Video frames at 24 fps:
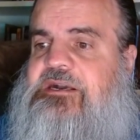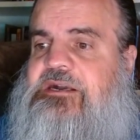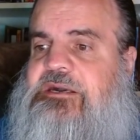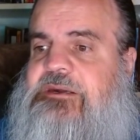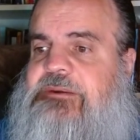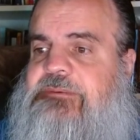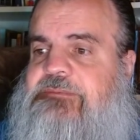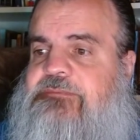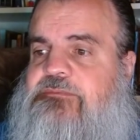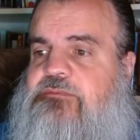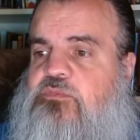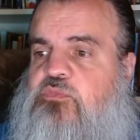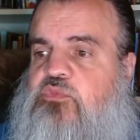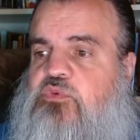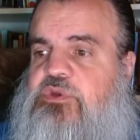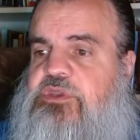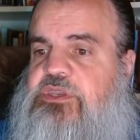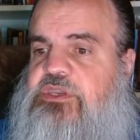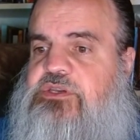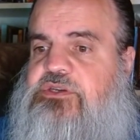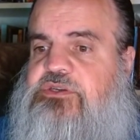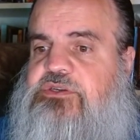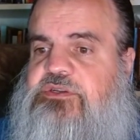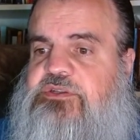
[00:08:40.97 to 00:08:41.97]
Um,
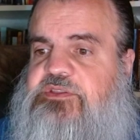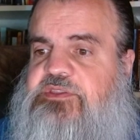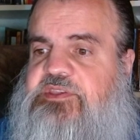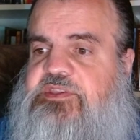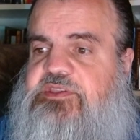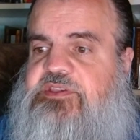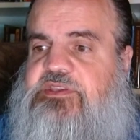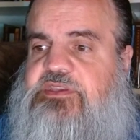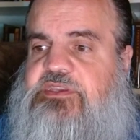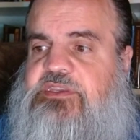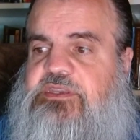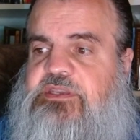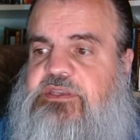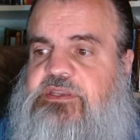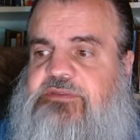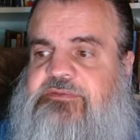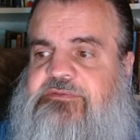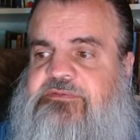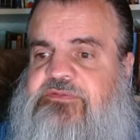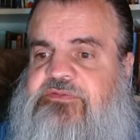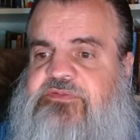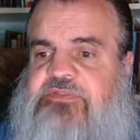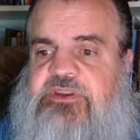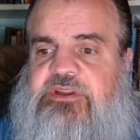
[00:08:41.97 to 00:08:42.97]
we could see
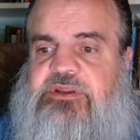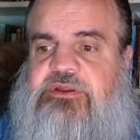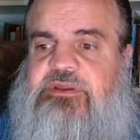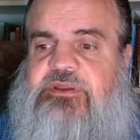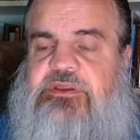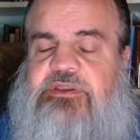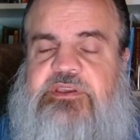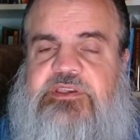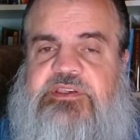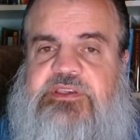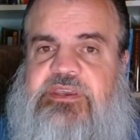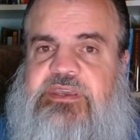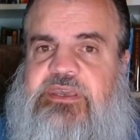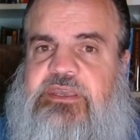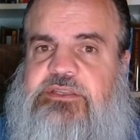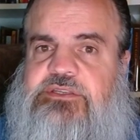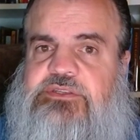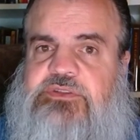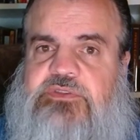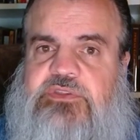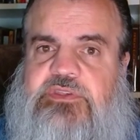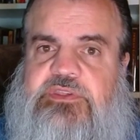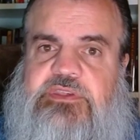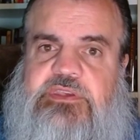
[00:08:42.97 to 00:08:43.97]
various
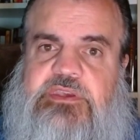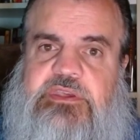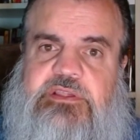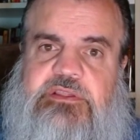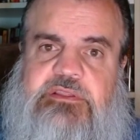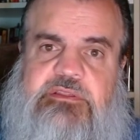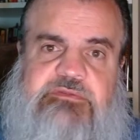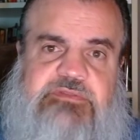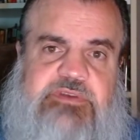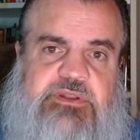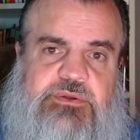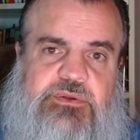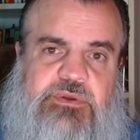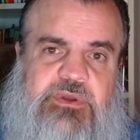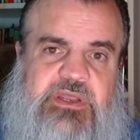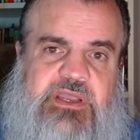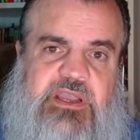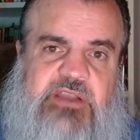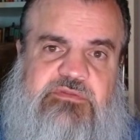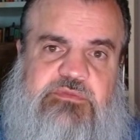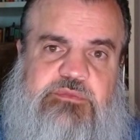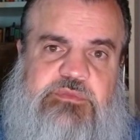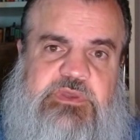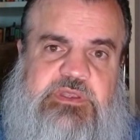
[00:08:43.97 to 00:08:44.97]
agencies in the federal
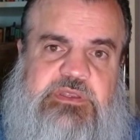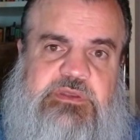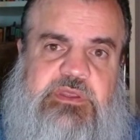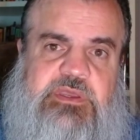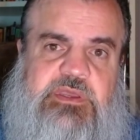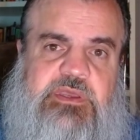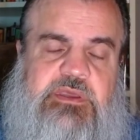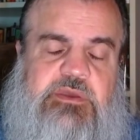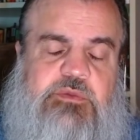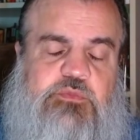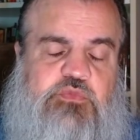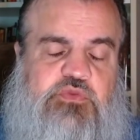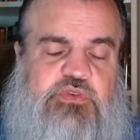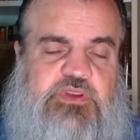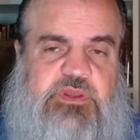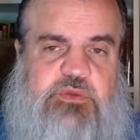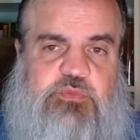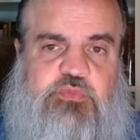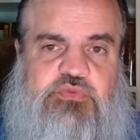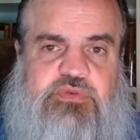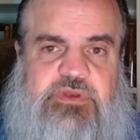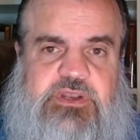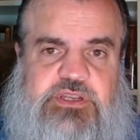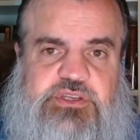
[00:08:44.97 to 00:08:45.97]
government
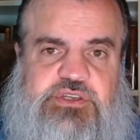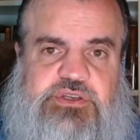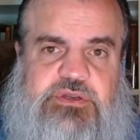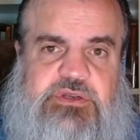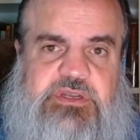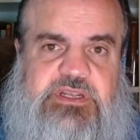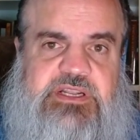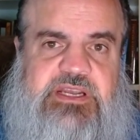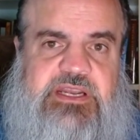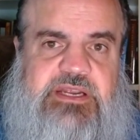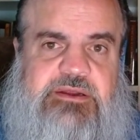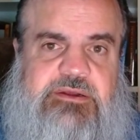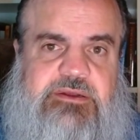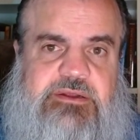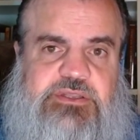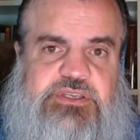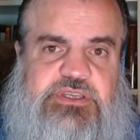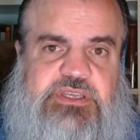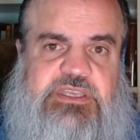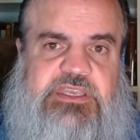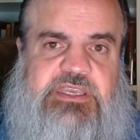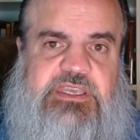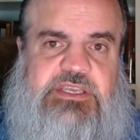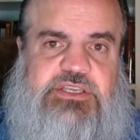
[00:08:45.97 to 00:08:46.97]
putting pressure on higher
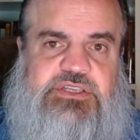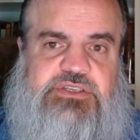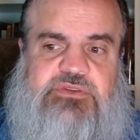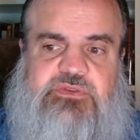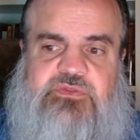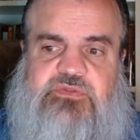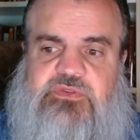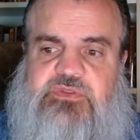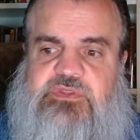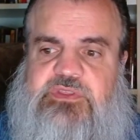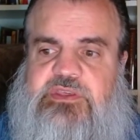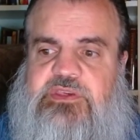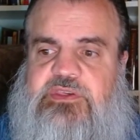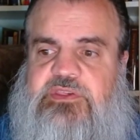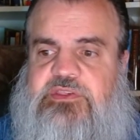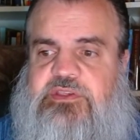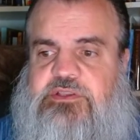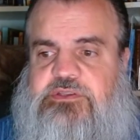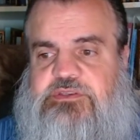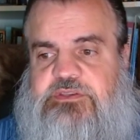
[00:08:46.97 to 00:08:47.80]
education for this,